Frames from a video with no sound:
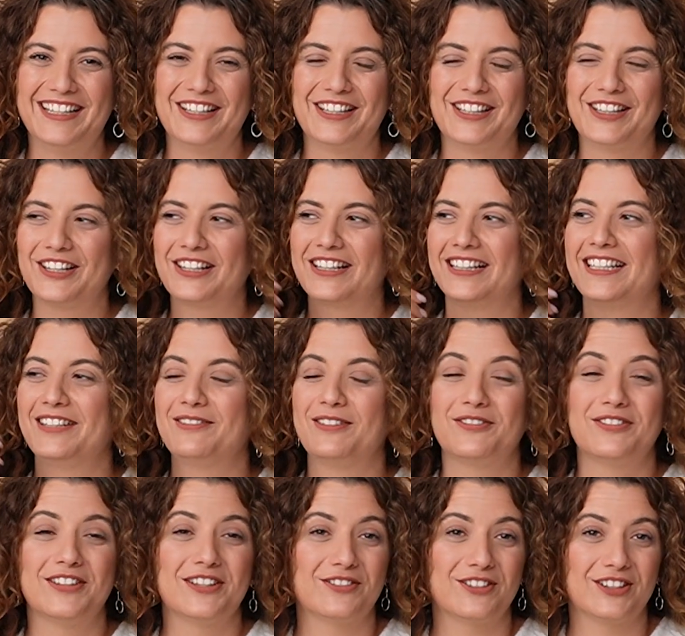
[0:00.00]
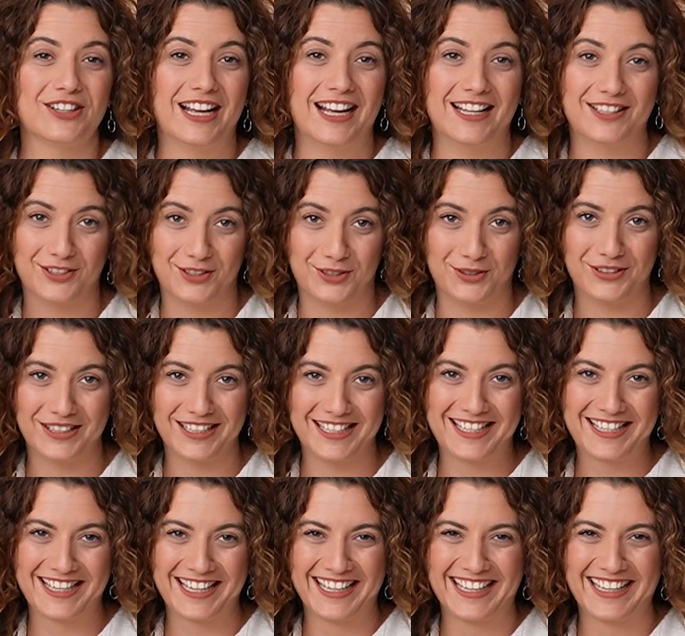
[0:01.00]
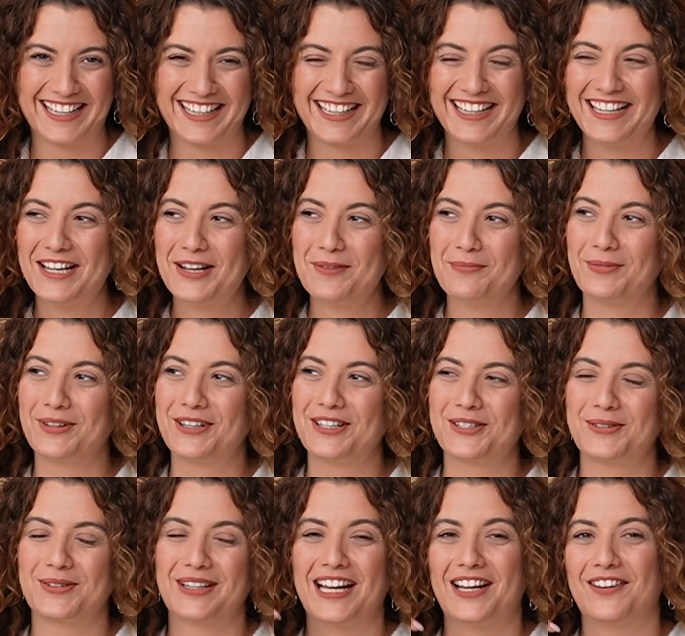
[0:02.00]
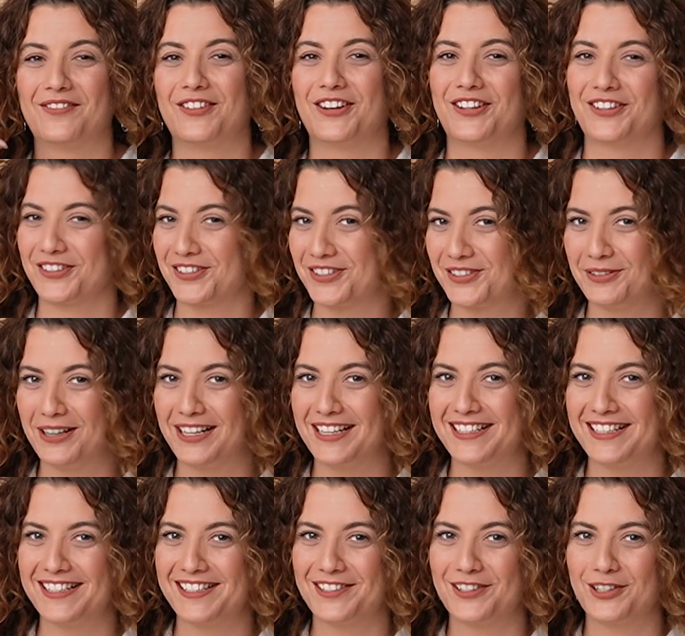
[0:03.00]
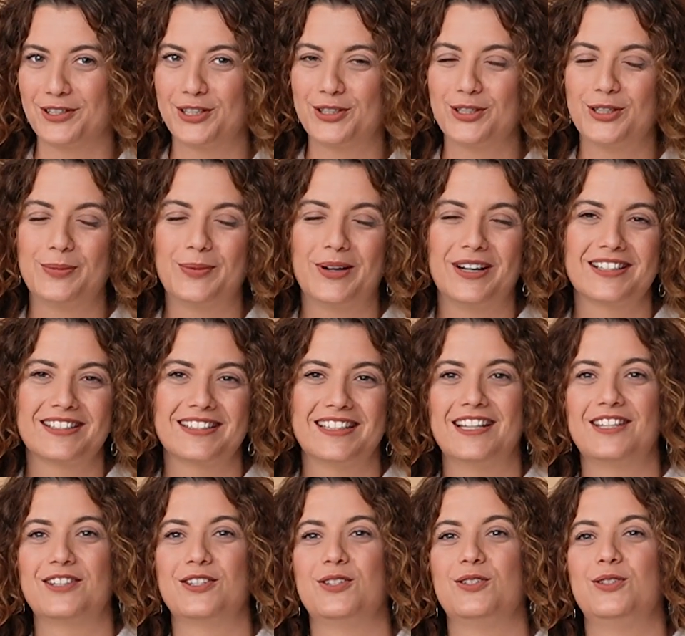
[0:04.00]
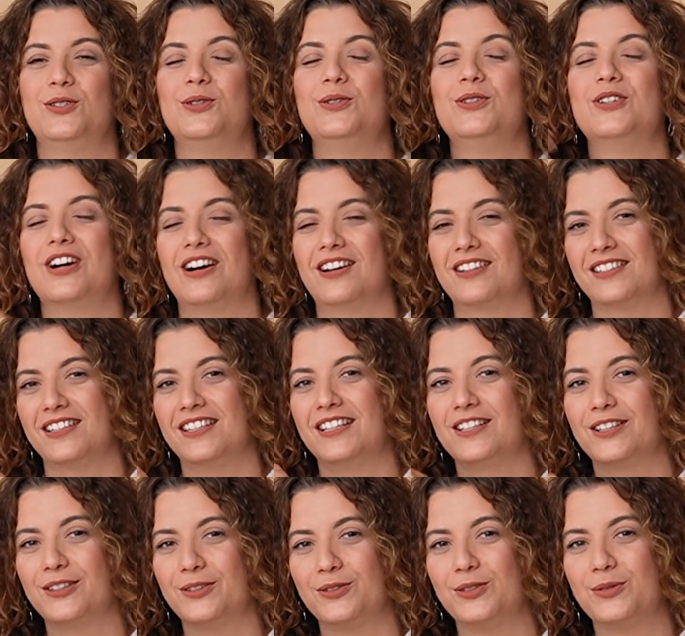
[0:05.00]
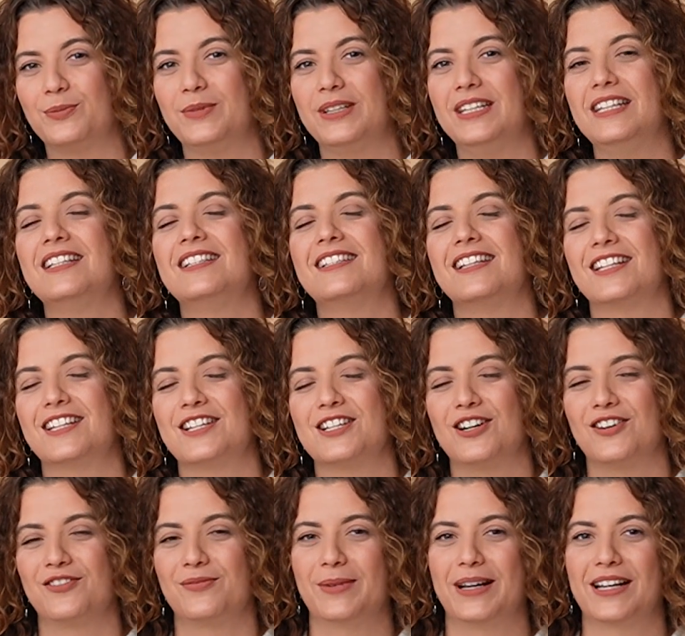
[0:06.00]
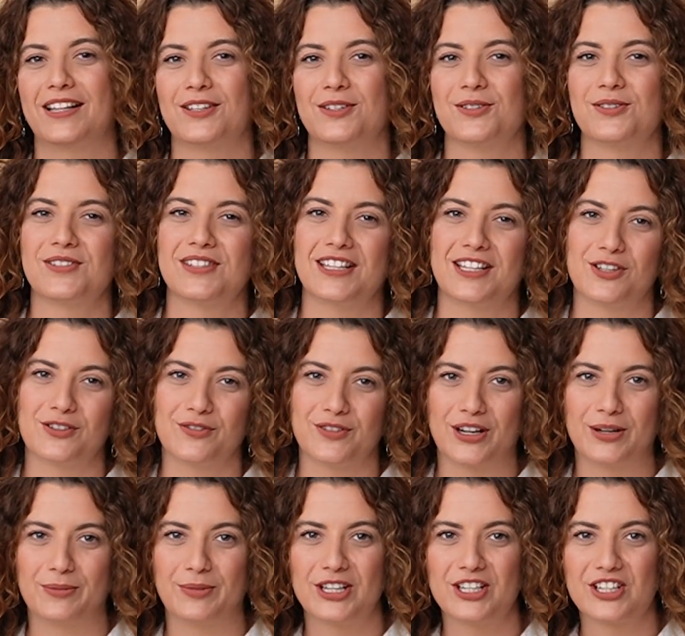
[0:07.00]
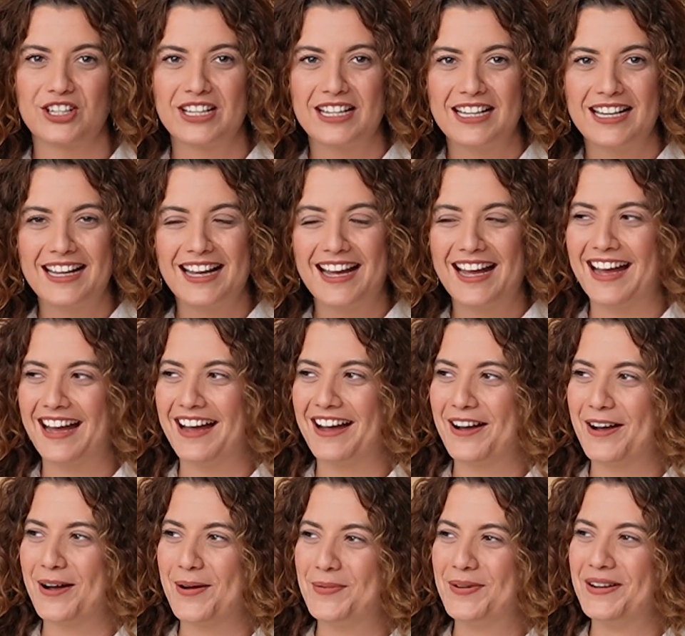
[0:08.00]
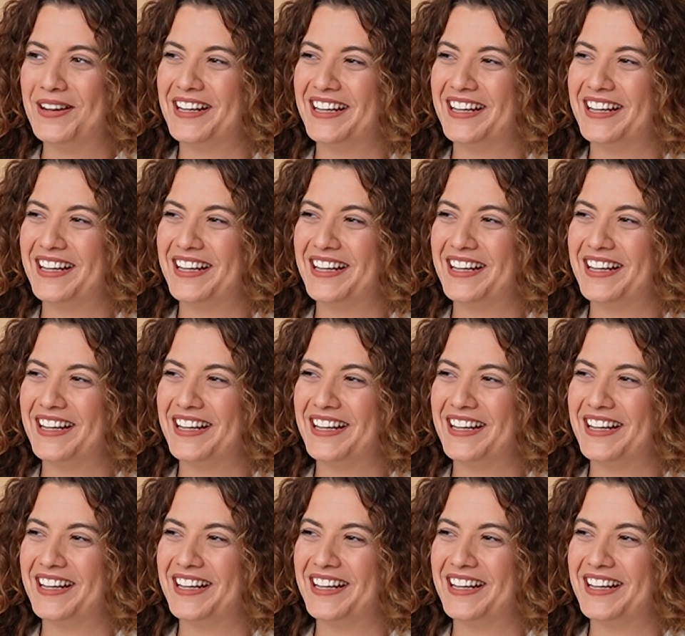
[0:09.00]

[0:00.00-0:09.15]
Luckily, we've never had to do this because we have other strategies in our toolbox that do not include me taking off my clothes. Thank you very much. I'm